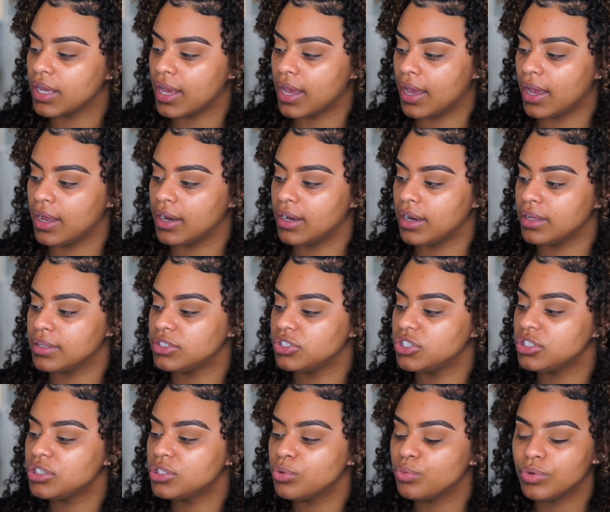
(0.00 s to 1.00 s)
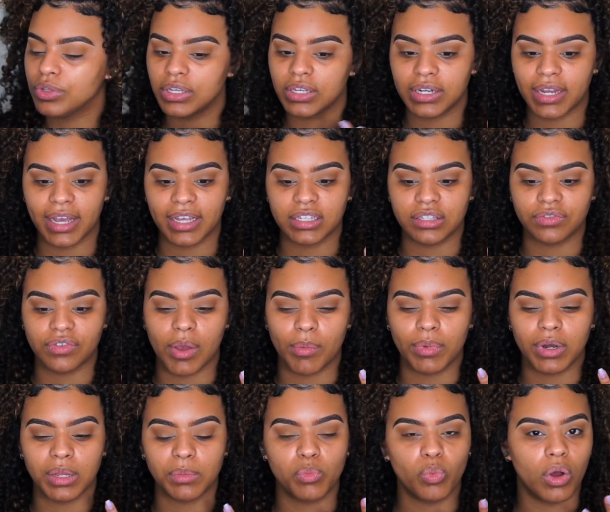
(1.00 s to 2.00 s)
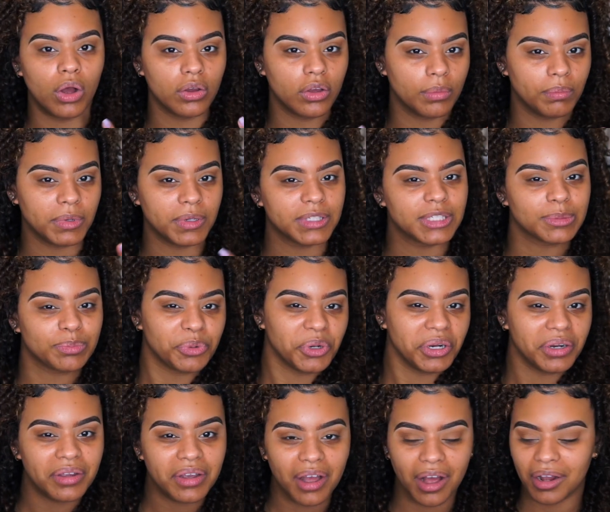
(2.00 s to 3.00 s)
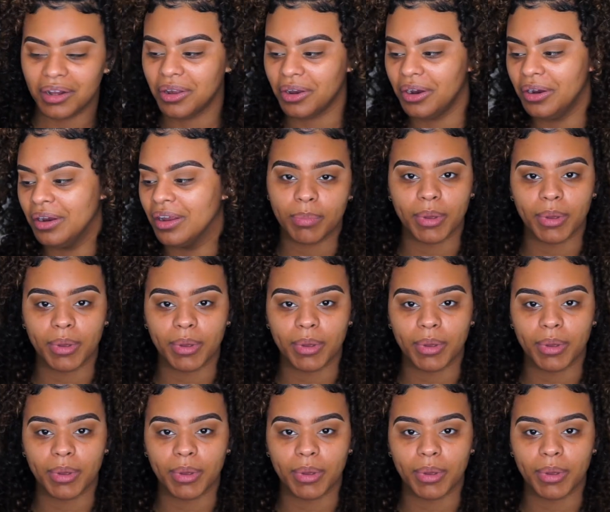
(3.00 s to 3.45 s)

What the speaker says: and it's just a really nice feminine welcoming spring color.